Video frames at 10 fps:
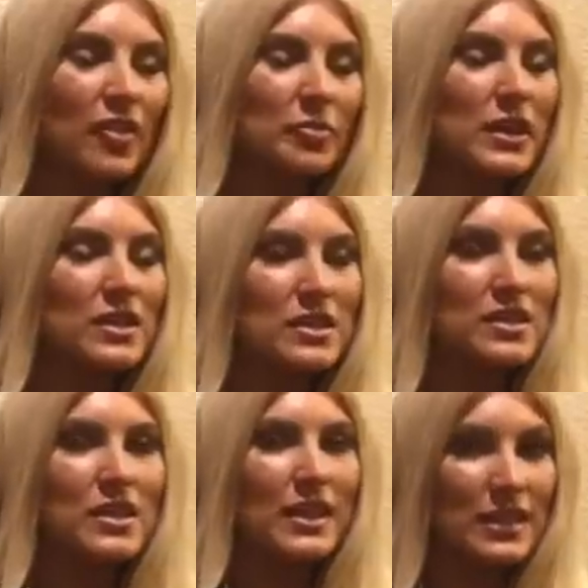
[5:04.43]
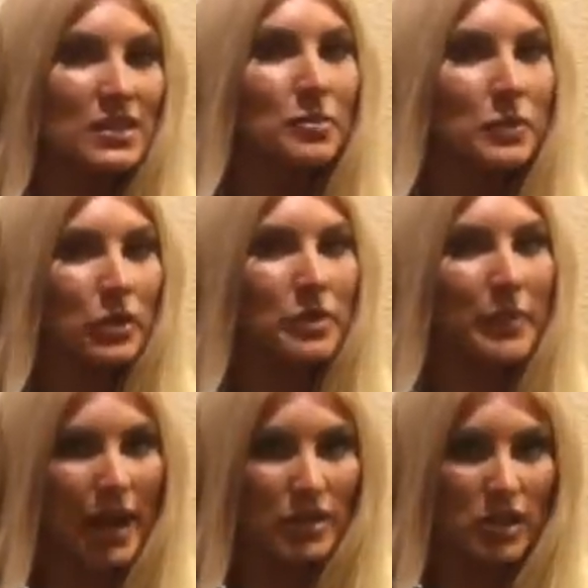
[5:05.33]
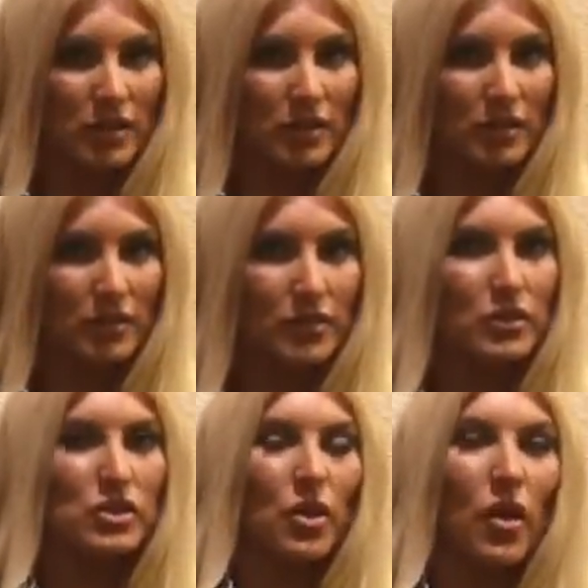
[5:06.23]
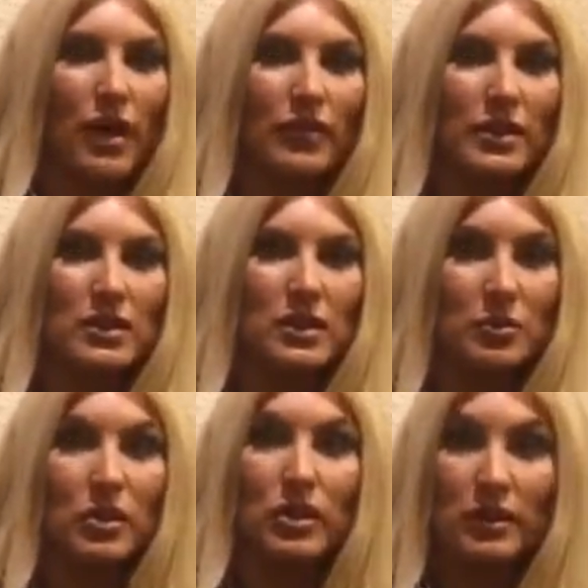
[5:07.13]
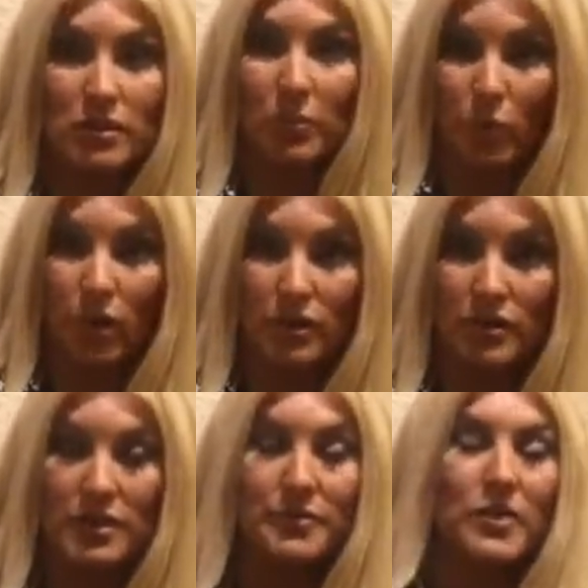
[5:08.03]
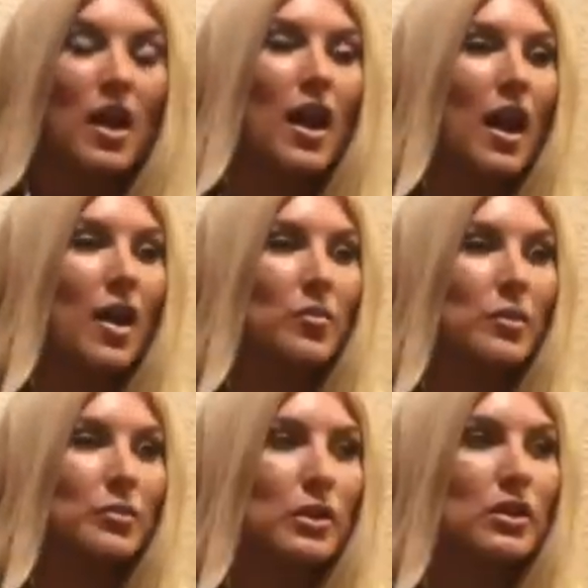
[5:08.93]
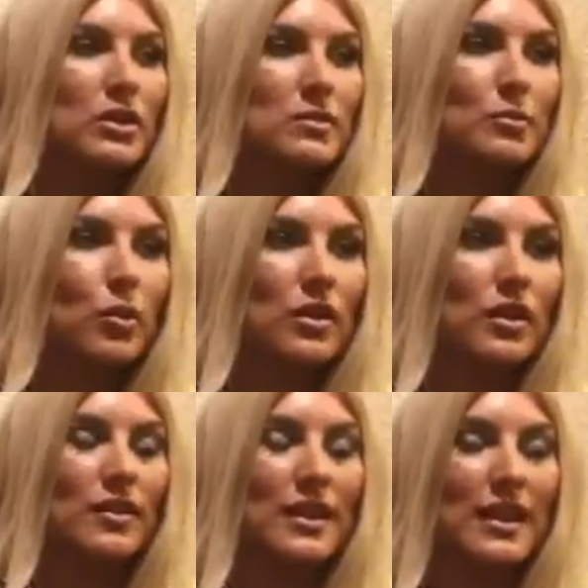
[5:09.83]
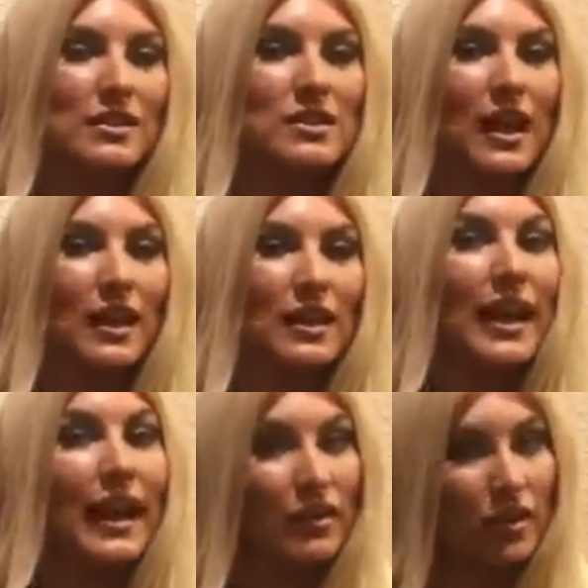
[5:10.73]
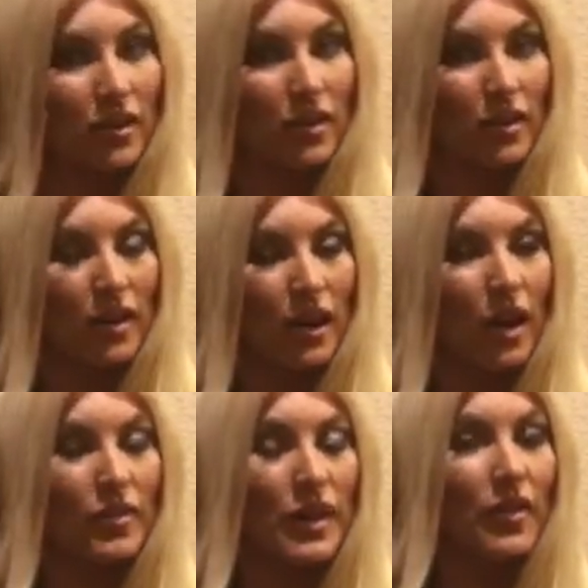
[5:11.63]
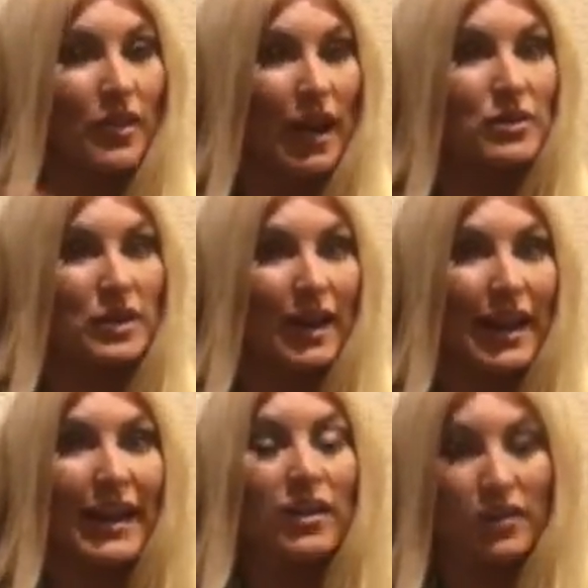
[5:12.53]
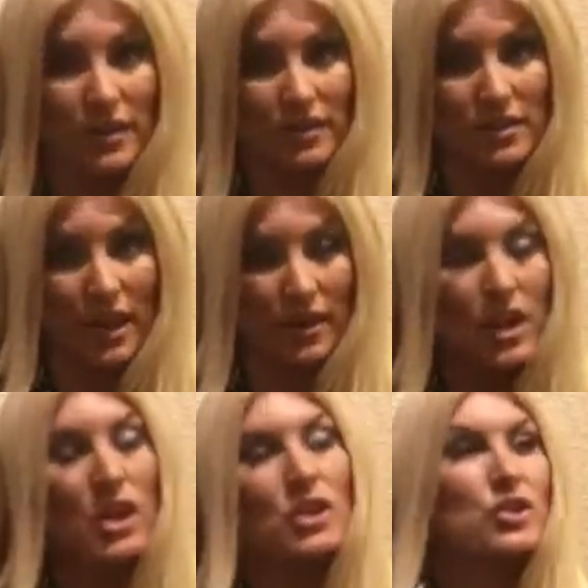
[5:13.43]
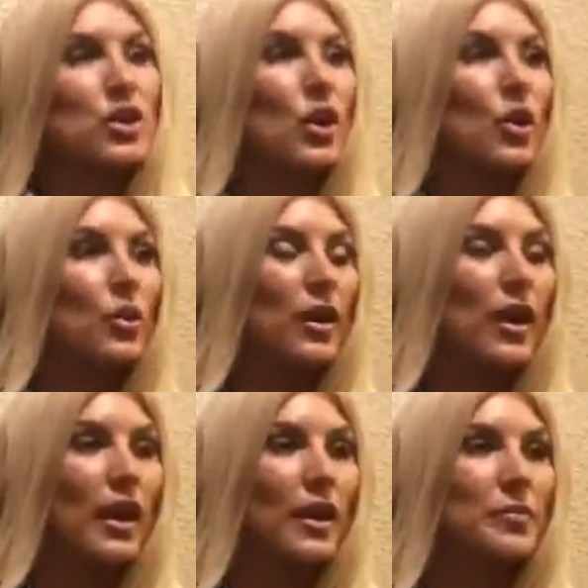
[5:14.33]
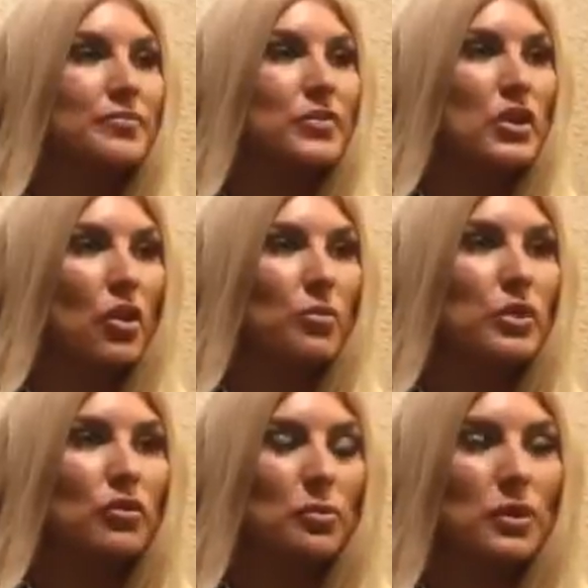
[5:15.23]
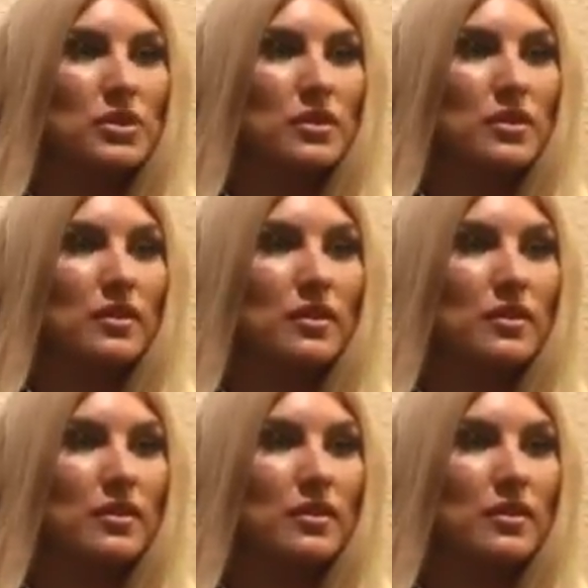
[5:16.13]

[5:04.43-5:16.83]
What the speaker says: tough because this is a beauty pageant, so obviously beauty is important. But beauty is important on the inside and on the outside and on the inside. So you know, a beautiful person